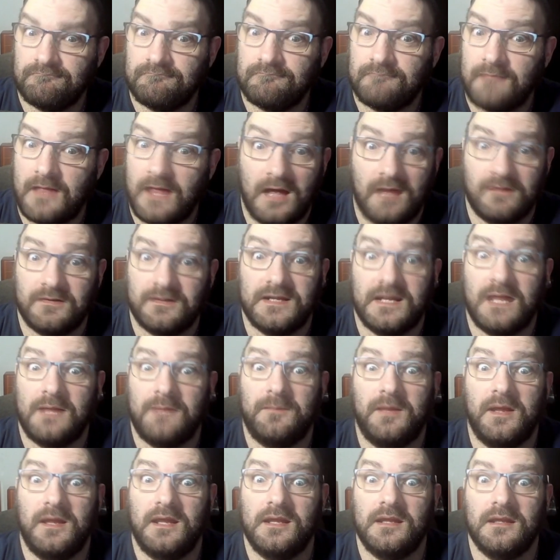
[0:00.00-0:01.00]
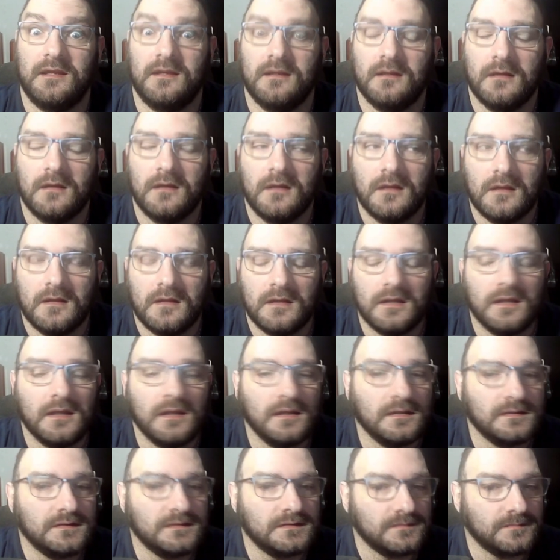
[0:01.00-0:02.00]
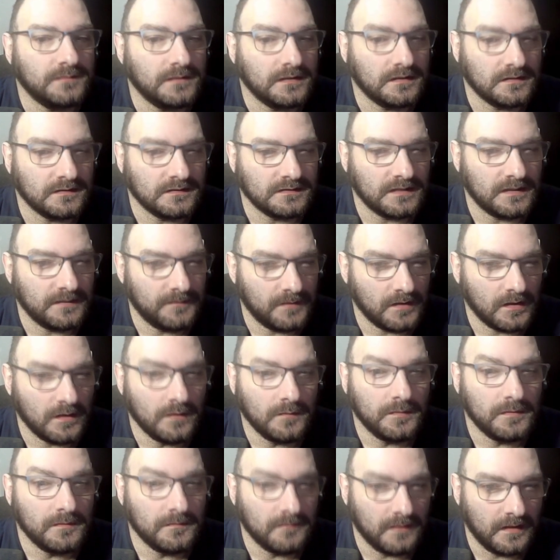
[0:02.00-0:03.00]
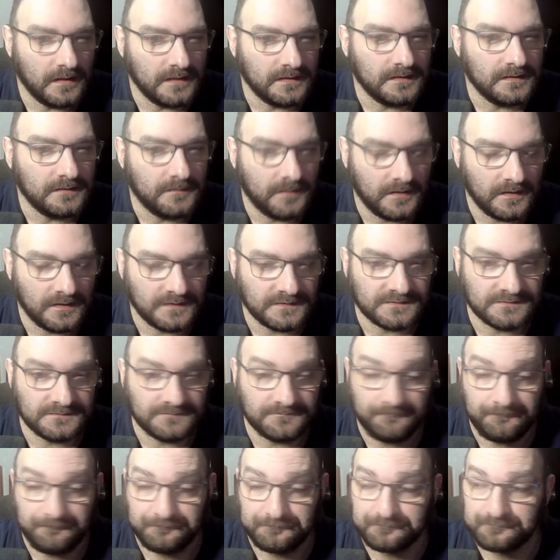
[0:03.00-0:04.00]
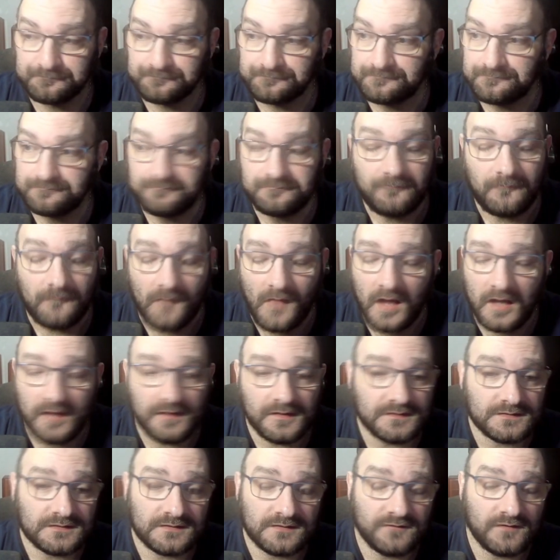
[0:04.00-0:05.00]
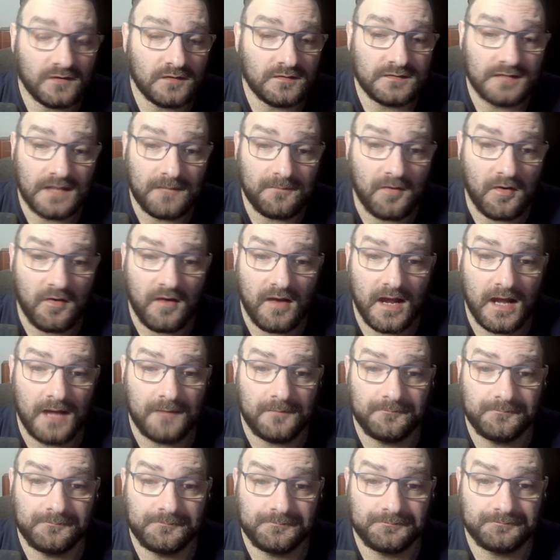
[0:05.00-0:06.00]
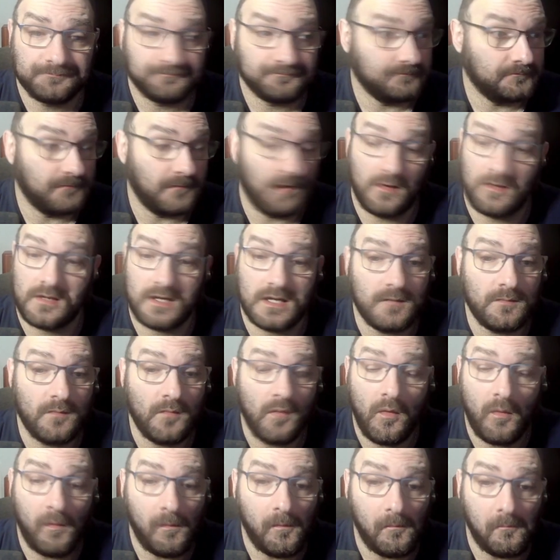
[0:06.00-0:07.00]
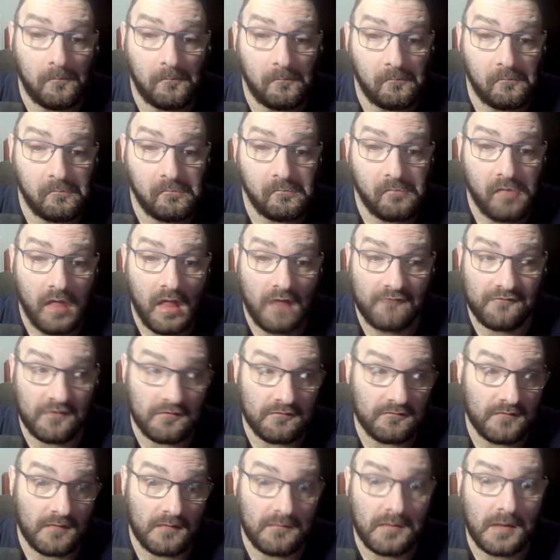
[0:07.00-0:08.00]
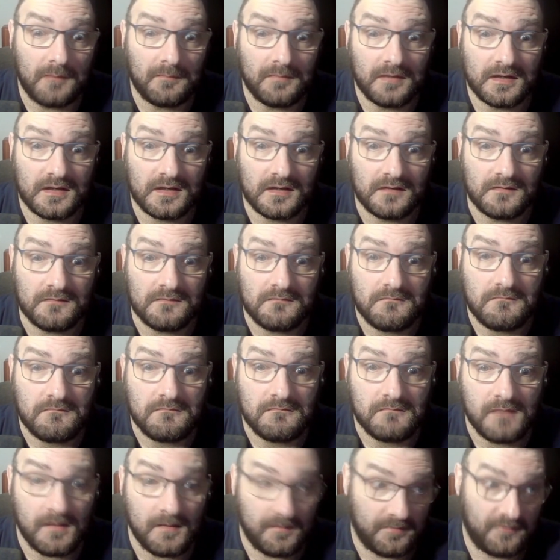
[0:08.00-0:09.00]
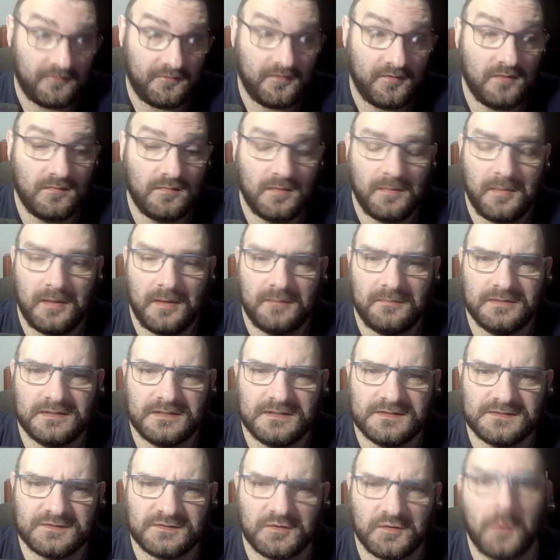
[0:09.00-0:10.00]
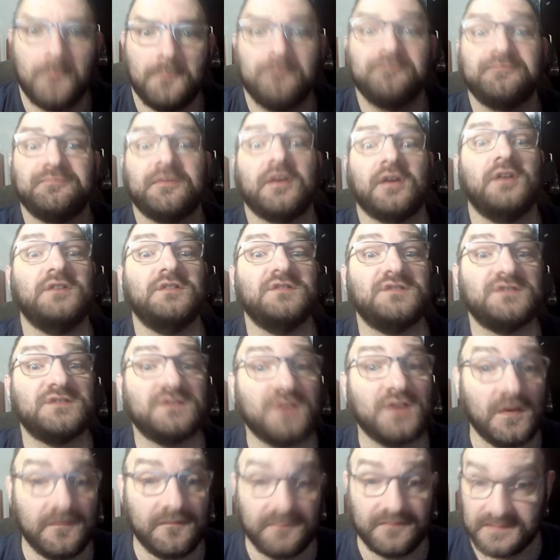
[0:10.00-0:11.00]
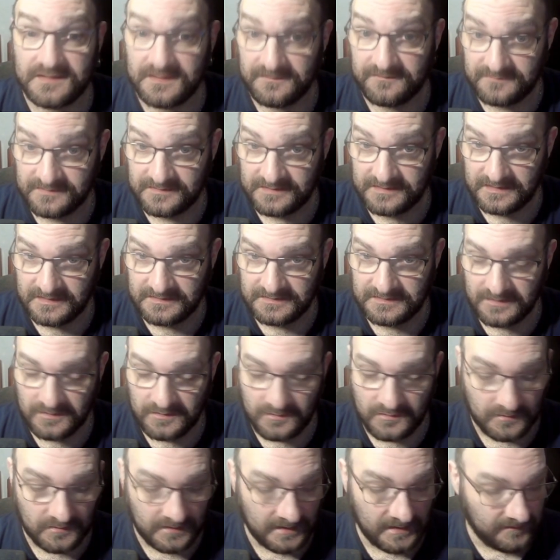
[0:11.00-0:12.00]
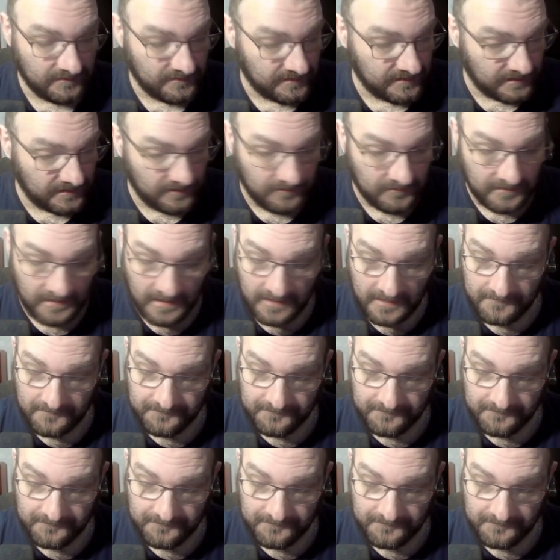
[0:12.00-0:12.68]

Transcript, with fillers: How can it be? It's because I'm an open minded person. I used to vote Democrat do Not anymore. I vote Republican. I prefer Republicans or conservatives, as they're called here in the UK.